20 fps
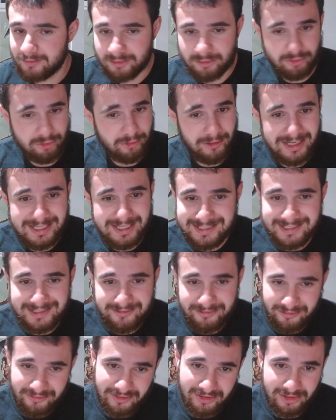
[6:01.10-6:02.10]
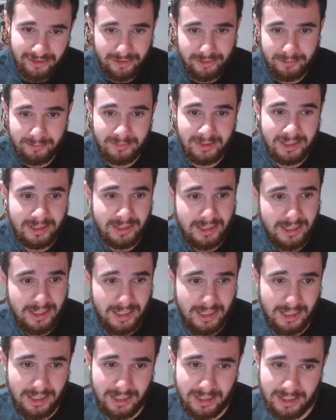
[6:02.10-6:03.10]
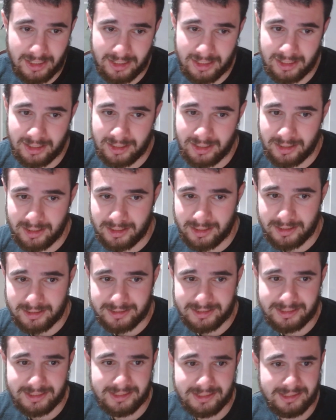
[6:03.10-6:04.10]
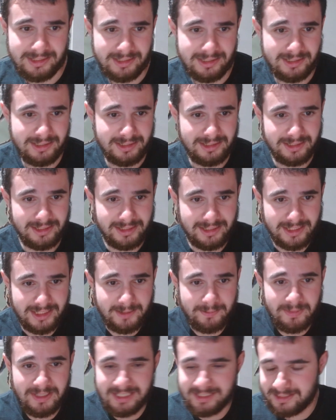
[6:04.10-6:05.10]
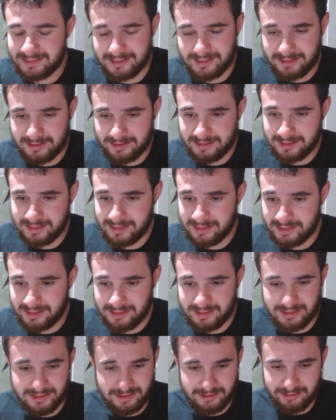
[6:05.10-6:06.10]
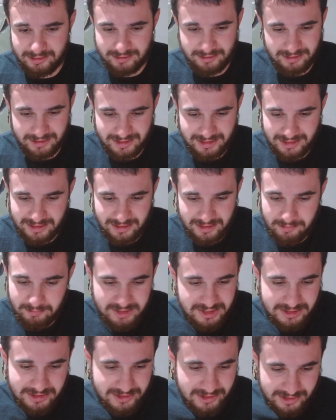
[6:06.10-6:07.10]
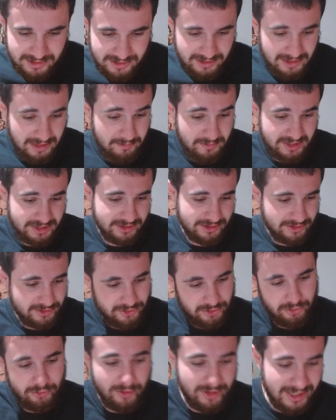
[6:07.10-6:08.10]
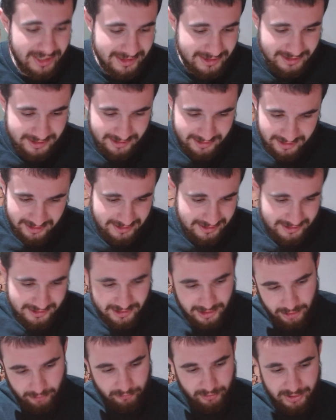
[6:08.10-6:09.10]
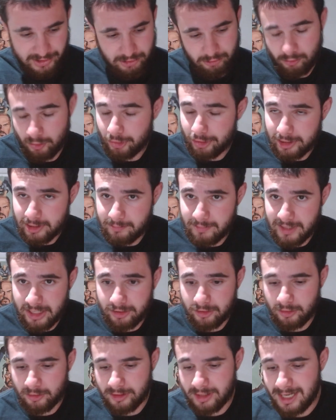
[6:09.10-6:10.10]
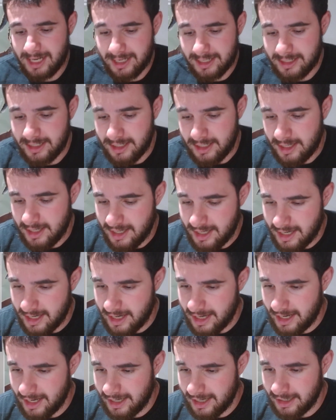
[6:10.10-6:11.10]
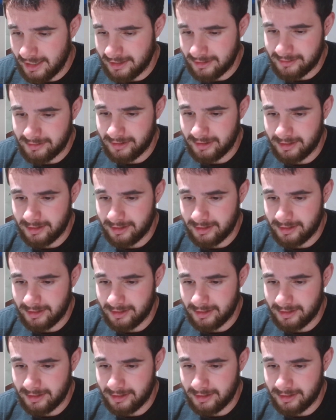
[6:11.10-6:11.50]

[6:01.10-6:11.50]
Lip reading: crazy film. He basically, let me just do this. Let's not really worry about all that. And